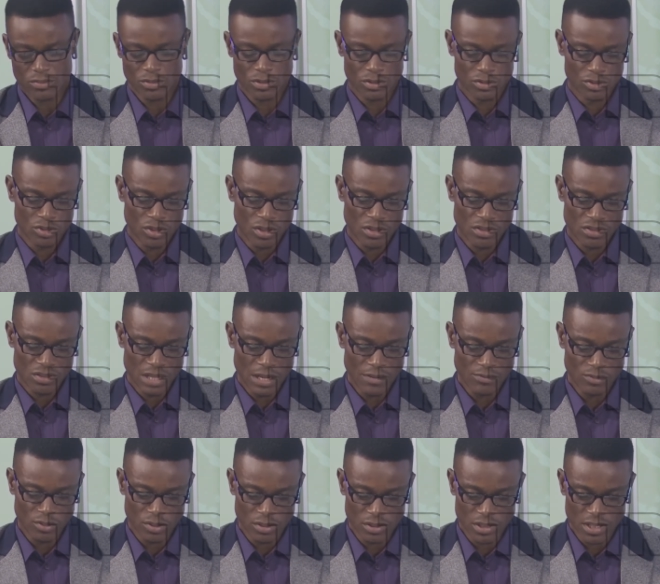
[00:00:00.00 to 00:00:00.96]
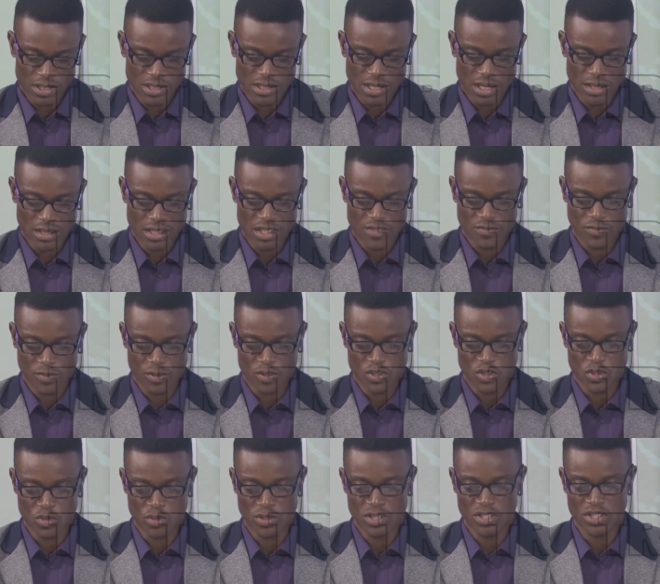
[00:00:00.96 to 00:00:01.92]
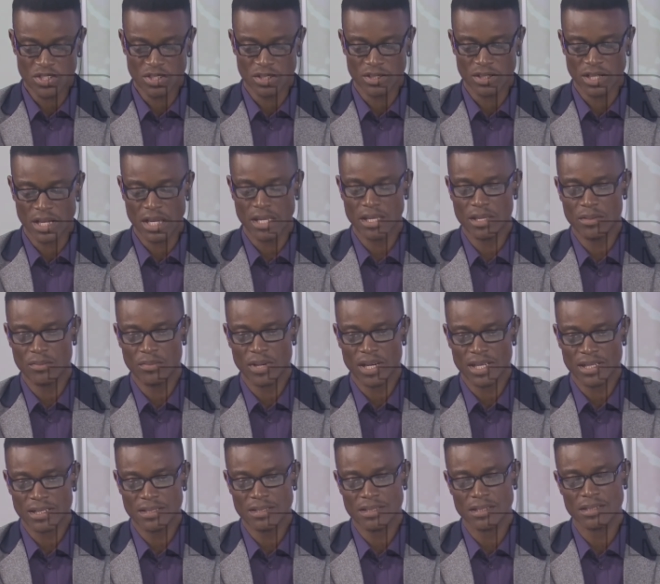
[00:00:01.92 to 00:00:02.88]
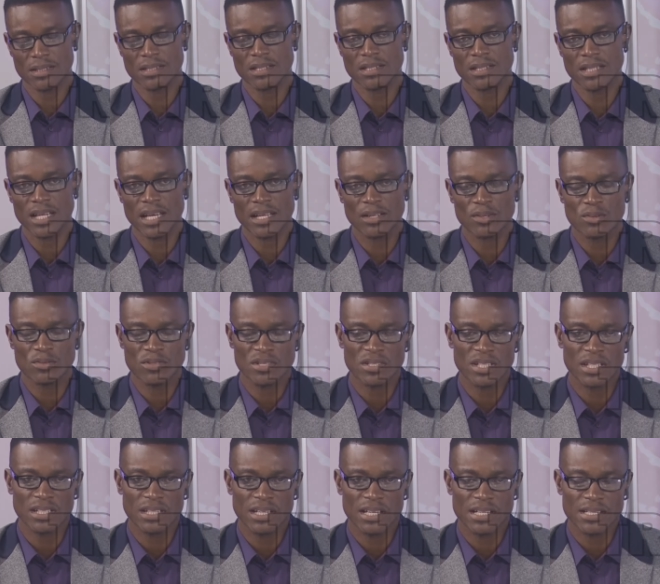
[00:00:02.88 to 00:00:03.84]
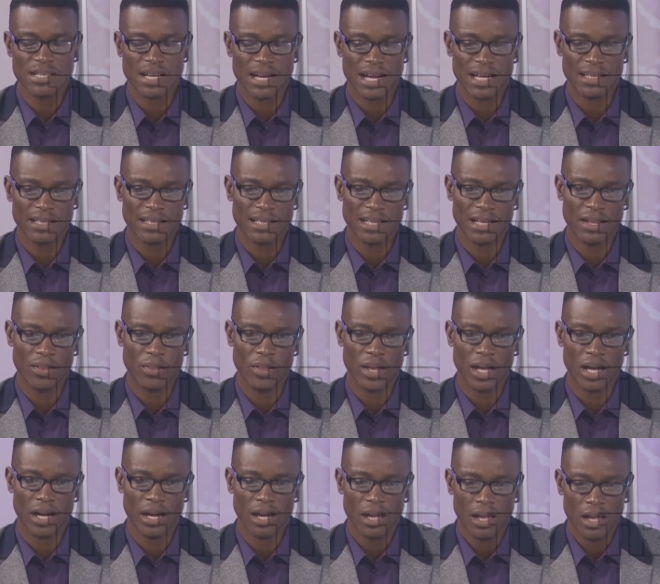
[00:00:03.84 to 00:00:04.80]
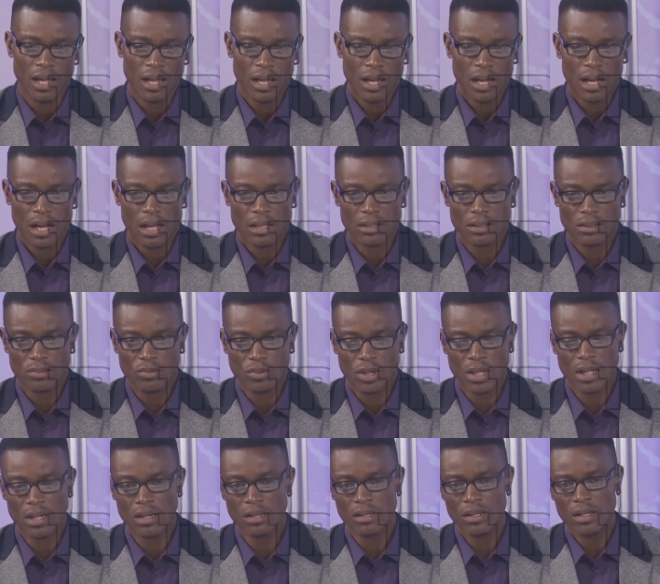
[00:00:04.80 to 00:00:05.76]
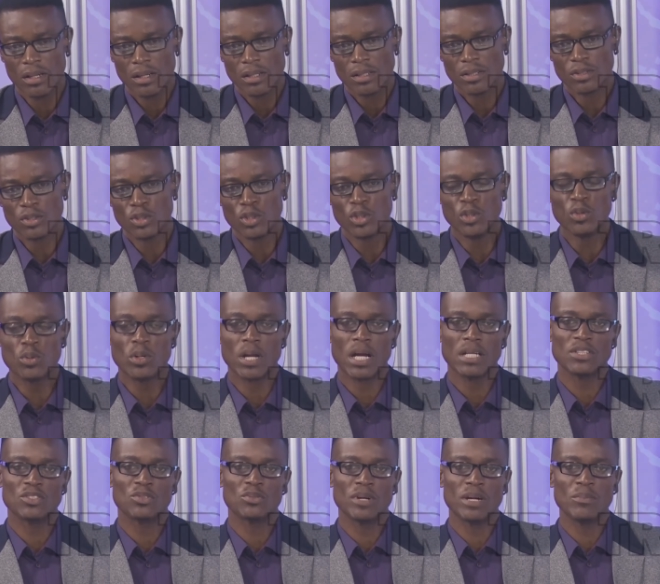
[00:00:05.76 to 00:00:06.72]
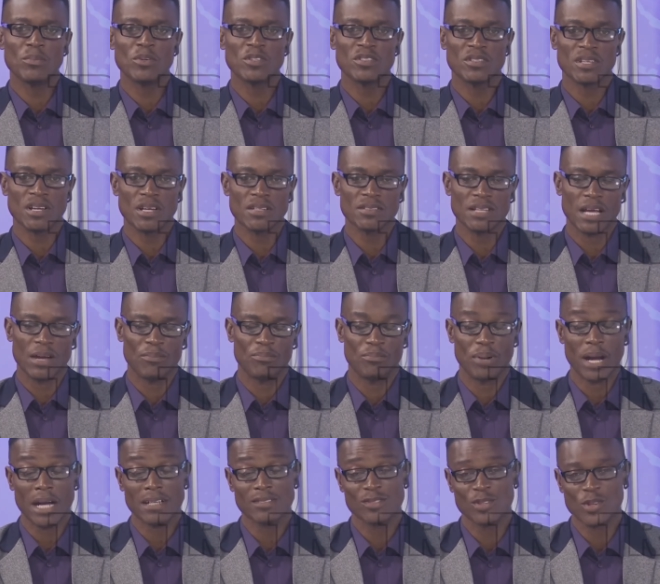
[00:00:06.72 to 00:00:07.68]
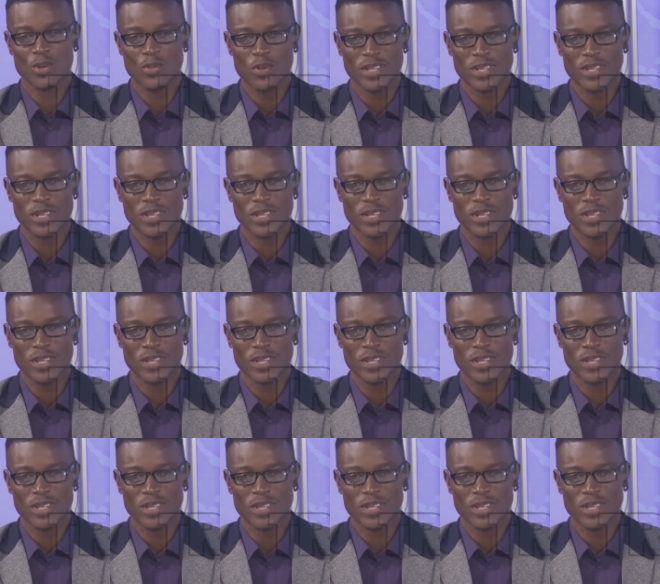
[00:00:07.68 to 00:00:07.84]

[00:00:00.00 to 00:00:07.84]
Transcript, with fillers: we just have to understand his frustration. Enyimba International losing against Heartland there, and well, look at Remo Stars are back to